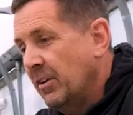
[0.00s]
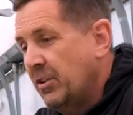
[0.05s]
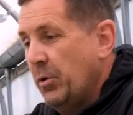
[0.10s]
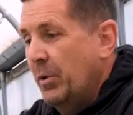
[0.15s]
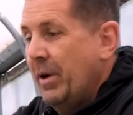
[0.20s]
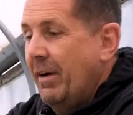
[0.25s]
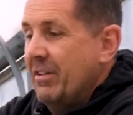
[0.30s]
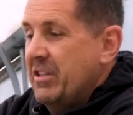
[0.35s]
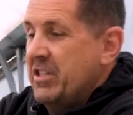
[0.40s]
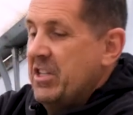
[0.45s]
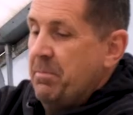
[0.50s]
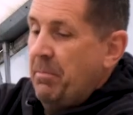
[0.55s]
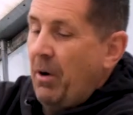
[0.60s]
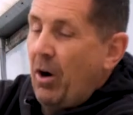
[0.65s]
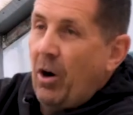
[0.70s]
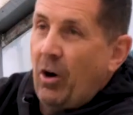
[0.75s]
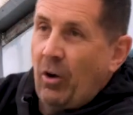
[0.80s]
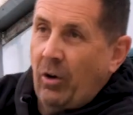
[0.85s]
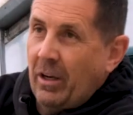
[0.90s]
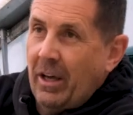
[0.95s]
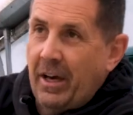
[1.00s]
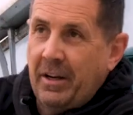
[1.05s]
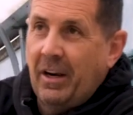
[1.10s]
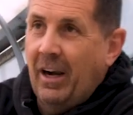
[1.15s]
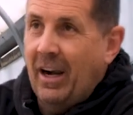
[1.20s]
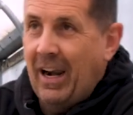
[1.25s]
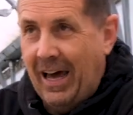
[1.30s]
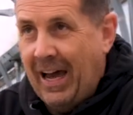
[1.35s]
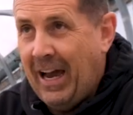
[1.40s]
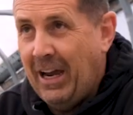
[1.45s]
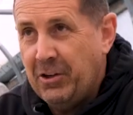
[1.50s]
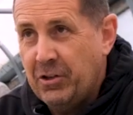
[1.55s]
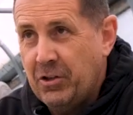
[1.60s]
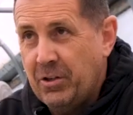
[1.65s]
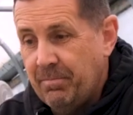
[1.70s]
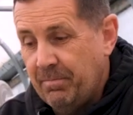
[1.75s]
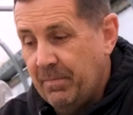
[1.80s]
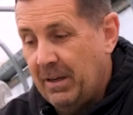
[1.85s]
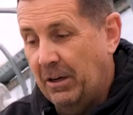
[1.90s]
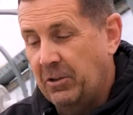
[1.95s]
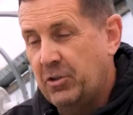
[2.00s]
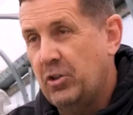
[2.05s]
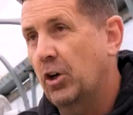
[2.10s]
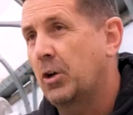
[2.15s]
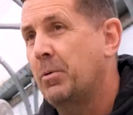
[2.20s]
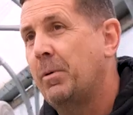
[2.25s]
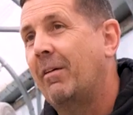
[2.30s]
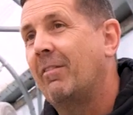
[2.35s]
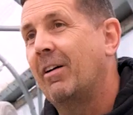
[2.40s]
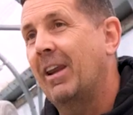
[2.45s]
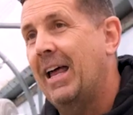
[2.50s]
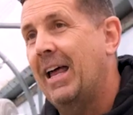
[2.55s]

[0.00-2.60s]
So we have a small and a large. I'll talk about the